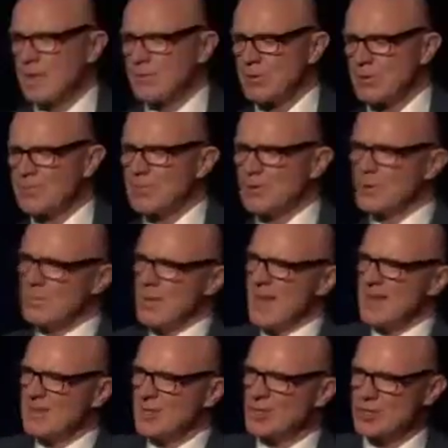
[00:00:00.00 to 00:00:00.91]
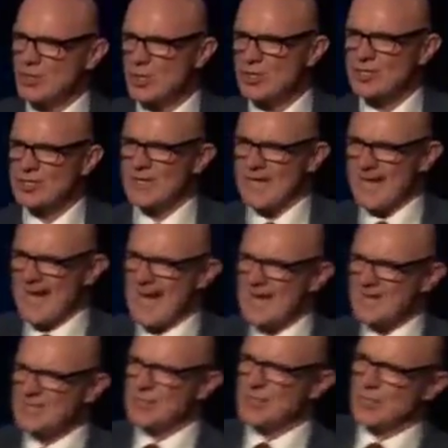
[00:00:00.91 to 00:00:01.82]
But if you made the choice to
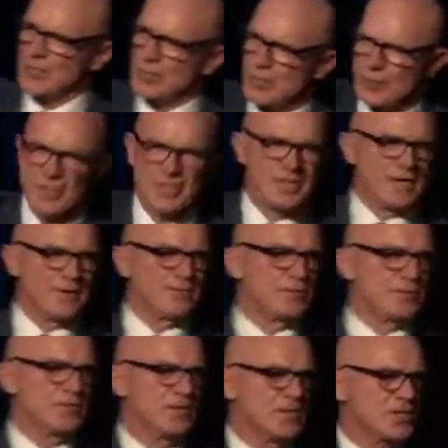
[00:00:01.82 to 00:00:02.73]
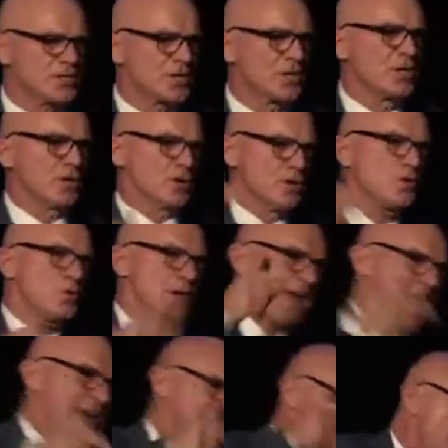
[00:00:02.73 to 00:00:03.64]
add to your giftedness, you
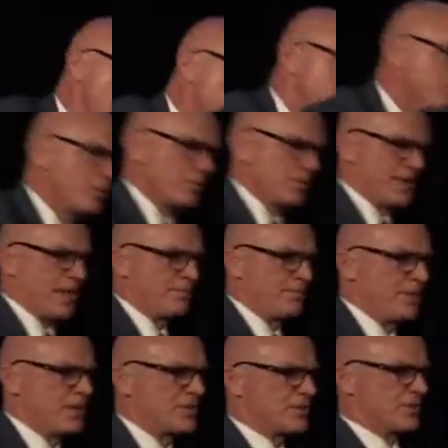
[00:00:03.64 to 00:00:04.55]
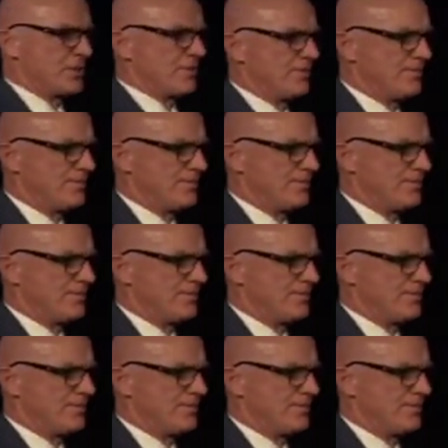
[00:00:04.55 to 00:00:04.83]
can't help but get better.